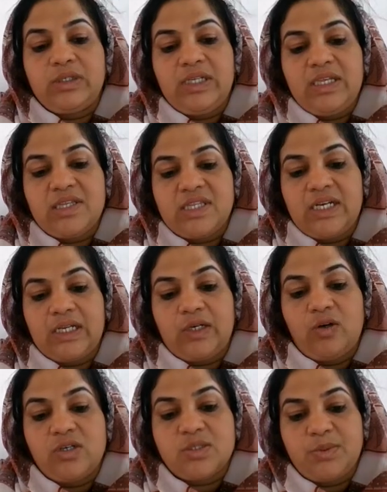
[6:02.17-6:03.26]
TSN
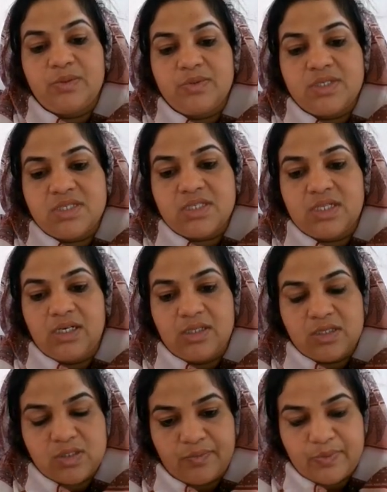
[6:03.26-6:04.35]
acknowledgement, which is
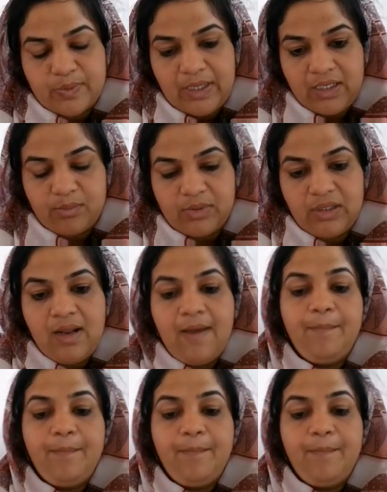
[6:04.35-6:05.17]
consists of 12 number.